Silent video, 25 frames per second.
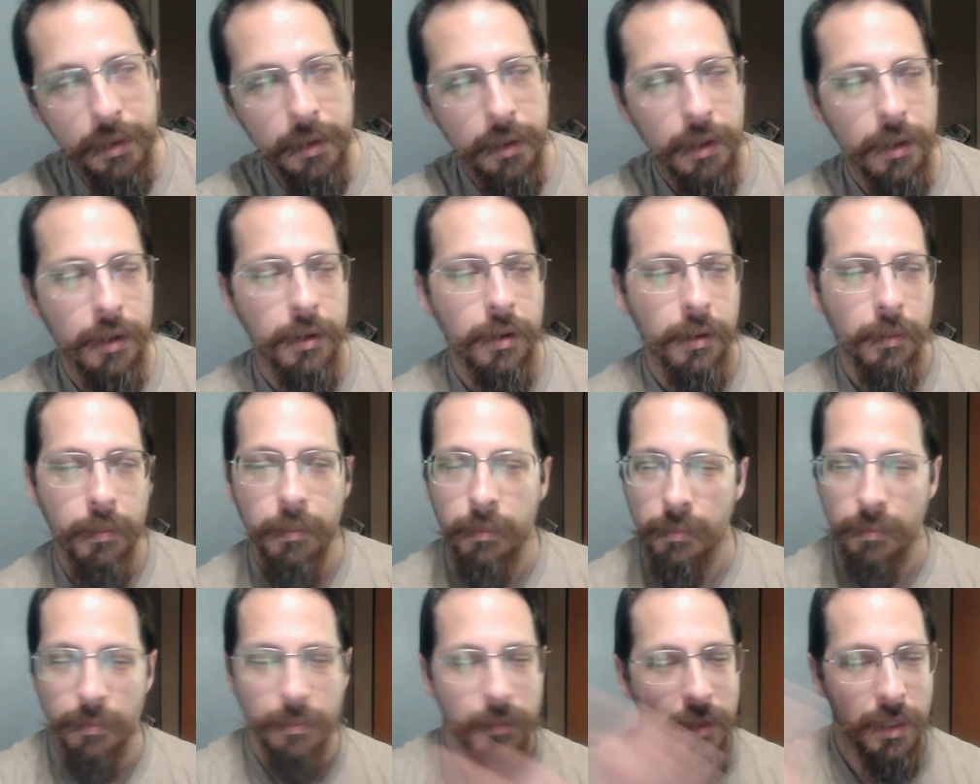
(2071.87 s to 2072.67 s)
And you end up,
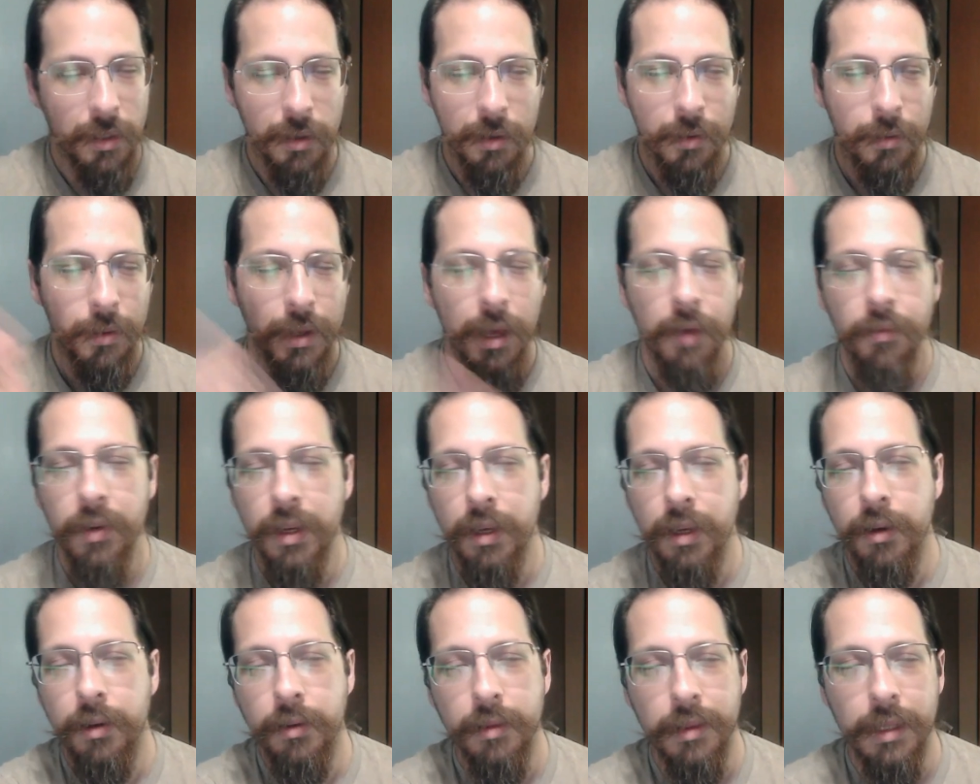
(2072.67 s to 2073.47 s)
you know,
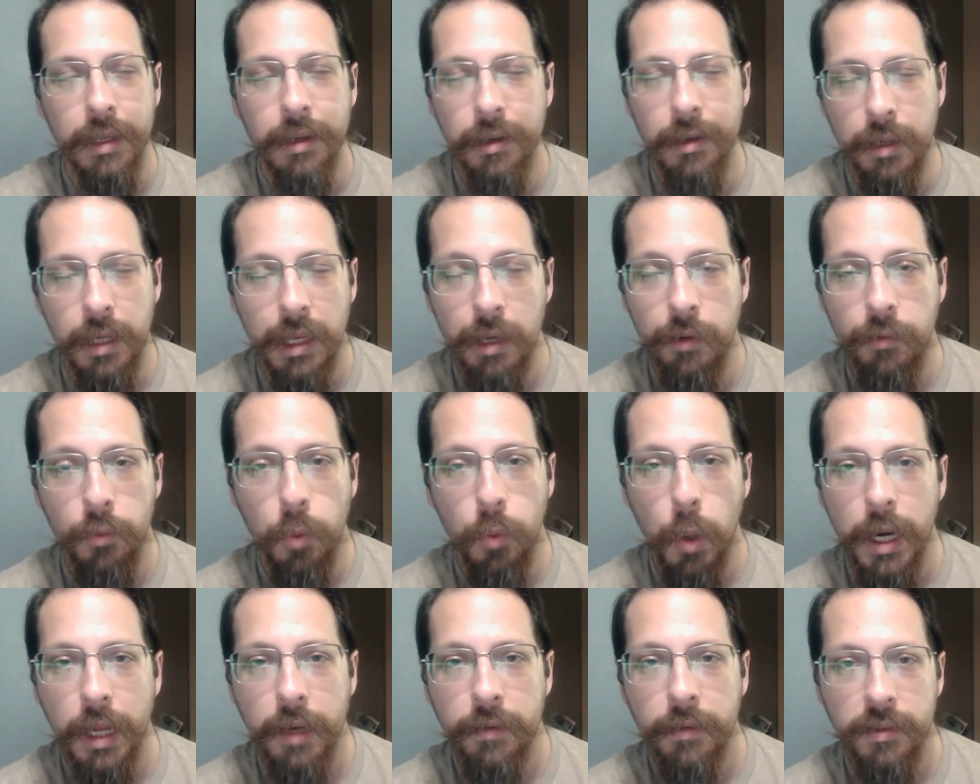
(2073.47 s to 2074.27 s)
having a litany of
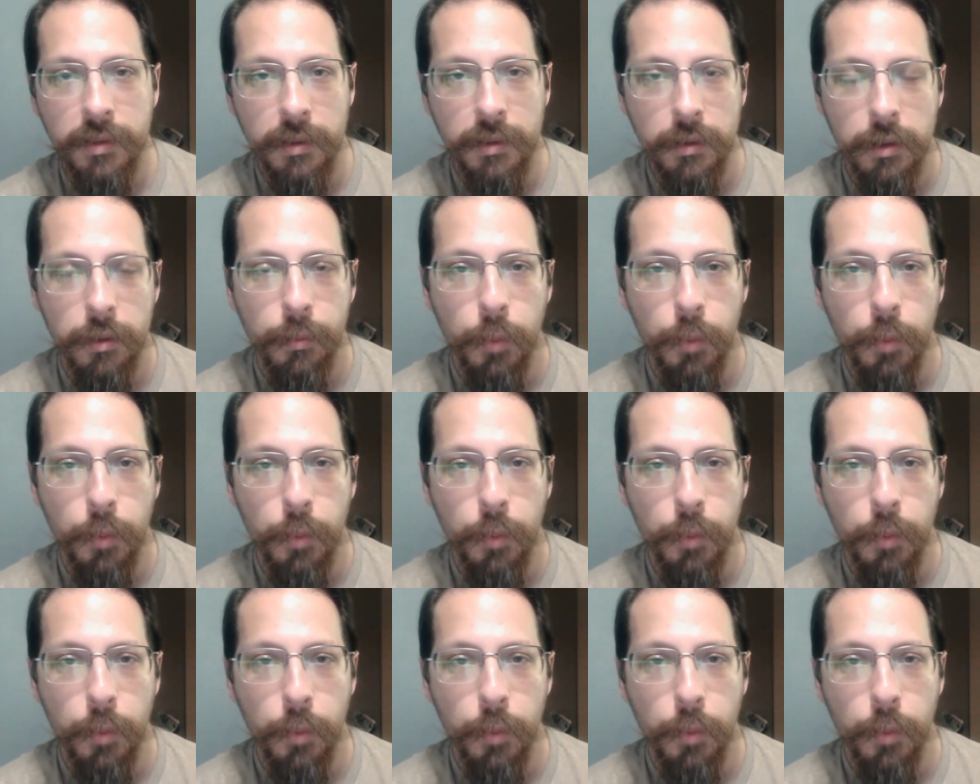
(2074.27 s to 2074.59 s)
what-ifs in